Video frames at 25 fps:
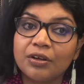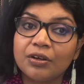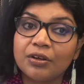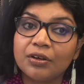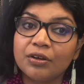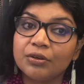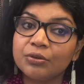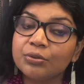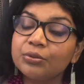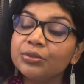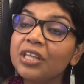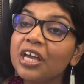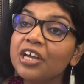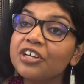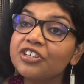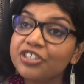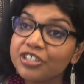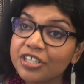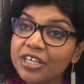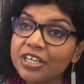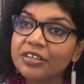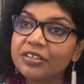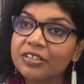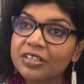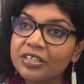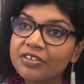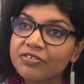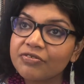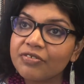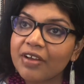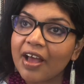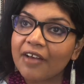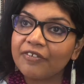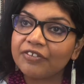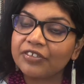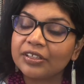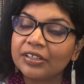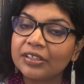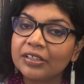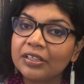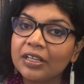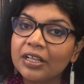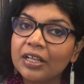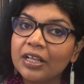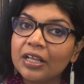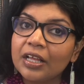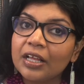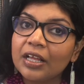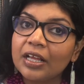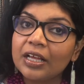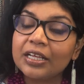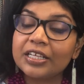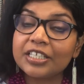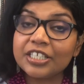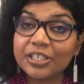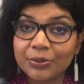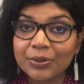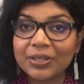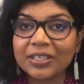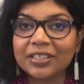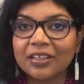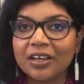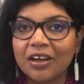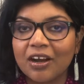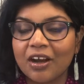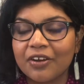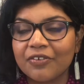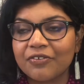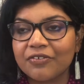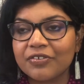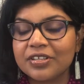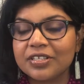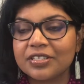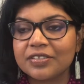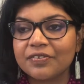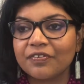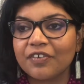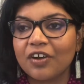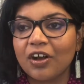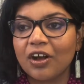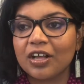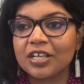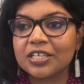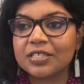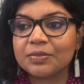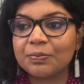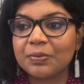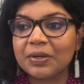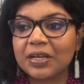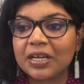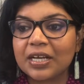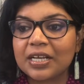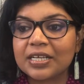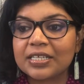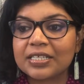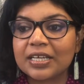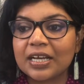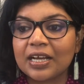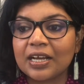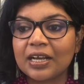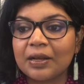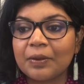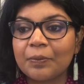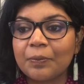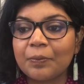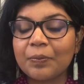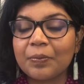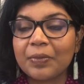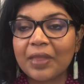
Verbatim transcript: uh, Huda, she couldn't travel during the conference, of course, but uh,